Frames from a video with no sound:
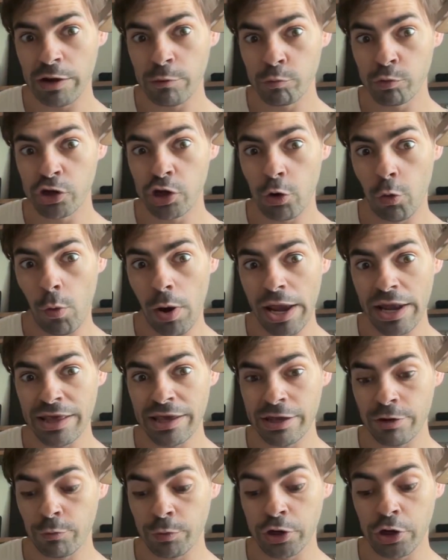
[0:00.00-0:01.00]
We already
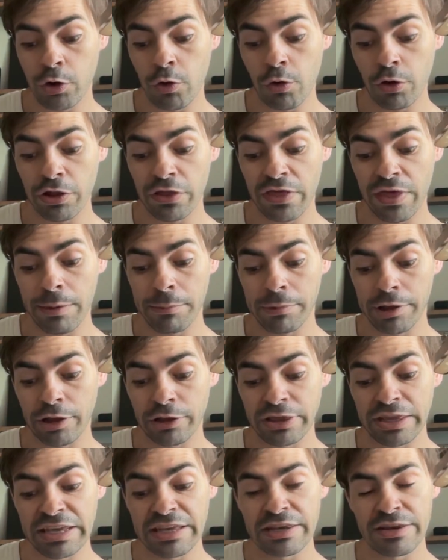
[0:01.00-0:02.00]
recorded them on
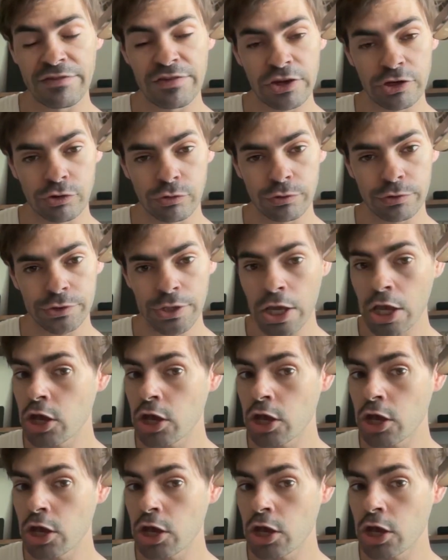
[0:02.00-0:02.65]
the individuals.